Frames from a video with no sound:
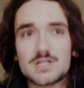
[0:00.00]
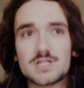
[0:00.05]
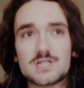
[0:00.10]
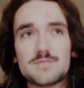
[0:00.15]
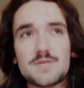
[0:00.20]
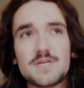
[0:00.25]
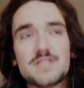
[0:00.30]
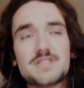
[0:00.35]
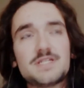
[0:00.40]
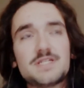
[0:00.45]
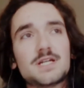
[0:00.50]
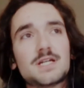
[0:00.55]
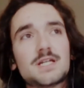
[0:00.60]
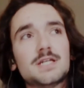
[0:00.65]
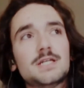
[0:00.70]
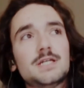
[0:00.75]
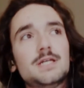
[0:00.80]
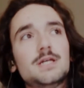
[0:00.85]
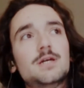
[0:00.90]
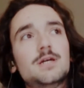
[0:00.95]
because it's
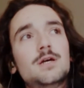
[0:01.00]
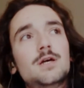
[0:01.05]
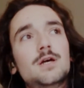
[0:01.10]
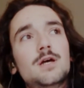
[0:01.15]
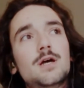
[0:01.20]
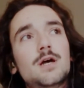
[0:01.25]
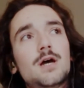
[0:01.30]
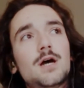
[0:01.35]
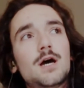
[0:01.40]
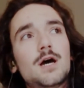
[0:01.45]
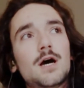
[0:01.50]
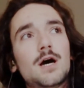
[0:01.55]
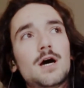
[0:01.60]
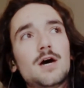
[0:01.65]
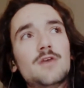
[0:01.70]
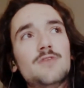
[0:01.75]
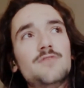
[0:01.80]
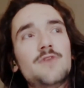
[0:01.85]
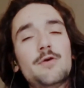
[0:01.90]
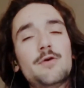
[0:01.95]
basically
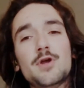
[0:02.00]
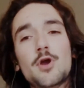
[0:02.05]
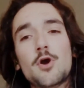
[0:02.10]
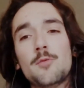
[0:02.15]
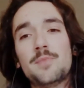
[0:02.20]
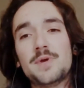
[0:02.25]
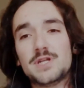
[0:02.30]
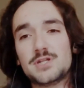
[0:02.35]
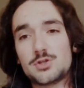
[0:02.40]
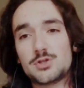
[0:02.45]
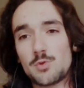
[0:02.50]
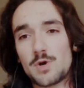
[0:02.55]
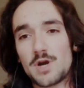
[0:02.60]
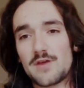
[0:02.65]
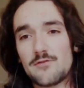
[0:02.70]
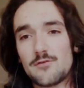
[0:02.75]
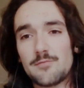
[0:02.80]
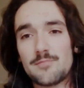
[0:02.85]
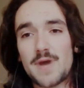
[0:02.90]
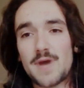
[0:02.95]
very open
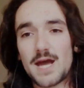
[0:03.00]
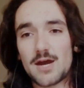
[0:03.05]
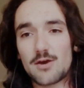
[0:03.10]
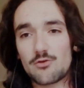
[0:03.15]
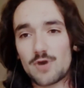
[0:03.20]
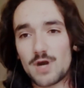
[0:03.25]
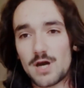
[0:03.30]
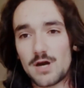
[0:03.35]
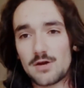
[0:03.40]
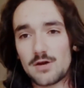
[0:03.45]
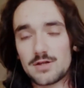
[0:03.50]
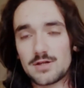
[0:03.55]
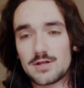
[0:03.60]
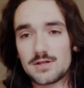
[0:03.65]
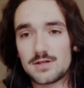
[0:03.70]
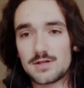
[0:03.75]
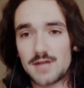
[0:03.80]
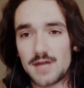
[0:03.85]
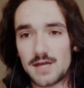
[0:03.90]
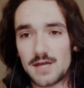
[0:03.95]
to whatever
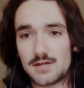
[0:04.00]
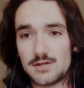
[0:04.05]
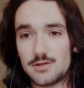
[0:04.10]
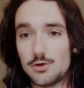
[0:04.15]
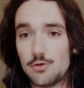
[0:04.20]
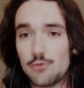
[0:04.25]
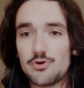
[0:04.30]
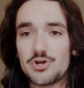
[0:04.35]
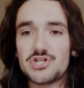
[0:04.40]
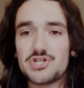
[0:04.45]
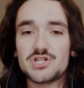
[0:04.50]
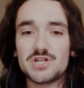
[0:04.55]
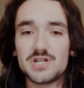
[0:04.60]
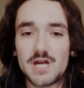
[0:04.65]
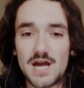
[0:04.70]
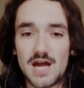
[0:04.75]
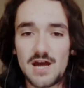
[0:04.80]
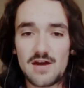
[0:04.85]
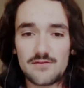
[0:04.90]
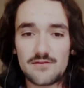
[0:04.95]
background that you
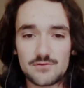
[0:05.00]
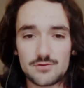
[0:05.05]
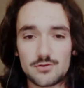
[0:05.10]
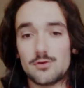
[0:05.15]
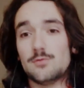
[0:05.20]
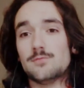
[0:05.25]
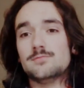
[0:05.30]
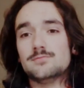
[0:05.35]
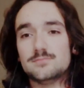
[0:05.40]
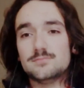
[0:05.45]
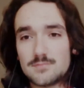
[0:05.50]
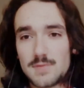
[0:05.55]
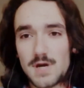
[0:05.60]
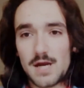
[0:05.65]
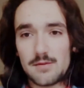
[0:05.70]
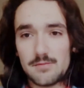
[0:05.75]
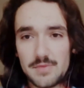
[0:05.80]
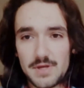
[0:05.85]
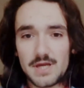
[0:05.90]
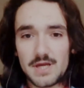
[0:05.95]
originally have. So
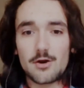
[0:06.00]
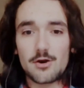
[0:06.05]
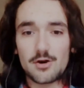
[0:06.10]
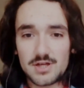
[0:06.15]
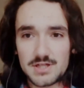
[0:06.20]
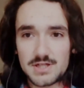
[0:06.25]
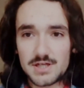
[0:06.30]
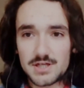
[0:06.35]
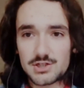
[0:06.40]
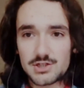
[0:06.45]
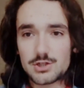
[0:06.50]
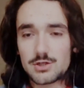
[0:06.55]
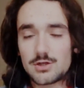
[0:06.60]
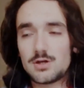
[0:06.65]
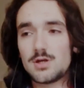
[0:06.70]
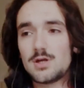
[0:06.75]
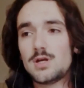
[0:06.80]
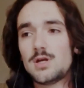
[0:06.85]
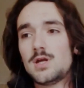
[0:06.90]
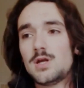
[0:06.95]
mine being
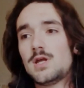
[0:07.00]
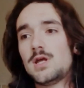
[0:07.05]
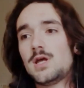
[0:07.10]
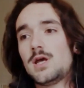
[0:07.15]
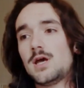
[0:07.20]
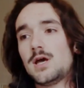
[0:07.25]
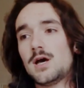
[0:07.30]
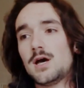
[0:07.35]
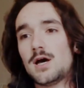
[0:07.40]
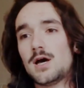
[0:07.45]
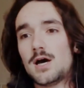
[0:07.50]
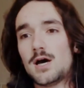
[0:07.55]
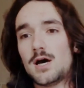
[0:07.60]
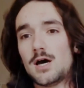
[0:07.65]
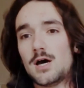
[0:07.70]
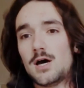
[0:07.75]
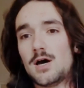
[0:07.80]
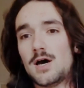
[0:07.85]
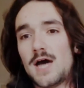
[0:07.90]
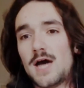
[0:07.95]
architecture,
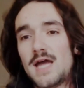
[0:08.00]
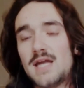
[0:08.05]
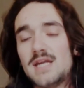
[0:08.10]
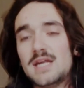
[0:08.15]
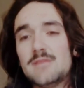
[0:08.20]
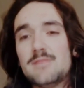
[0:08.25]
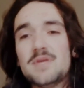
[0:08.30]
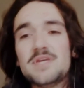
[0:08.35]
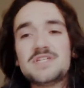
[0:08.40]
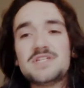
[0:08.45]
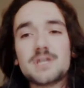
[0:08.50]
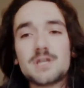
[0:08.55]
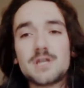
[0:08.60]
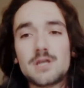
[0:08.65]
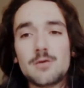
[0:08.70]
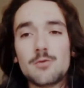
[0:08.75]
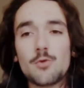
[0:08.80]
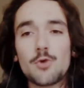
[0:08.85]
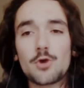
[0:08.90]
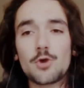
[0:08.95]
and they
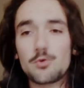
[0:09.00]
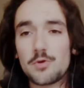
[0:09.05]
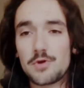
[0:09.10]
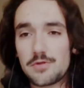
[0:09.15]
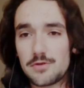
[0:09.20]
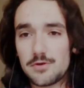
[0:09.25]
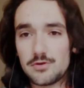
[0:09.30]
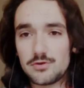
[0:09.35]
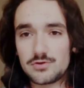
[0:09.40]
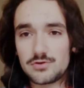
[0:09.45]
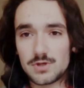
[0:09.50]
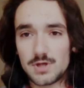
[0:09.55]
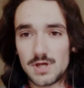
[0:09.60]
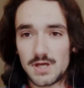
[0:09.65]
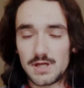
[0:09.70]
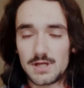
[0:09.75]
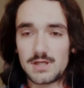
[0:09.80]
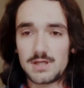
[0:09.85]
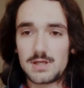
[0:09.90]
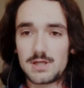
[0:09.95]
basically work with you
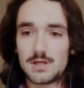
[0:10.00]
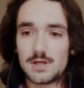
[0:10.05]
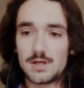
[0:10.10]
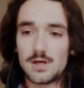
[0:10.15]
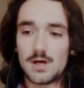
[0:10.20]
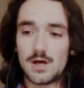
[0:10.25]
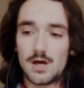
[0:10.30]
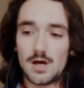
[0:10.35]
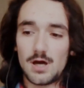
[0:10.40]
to like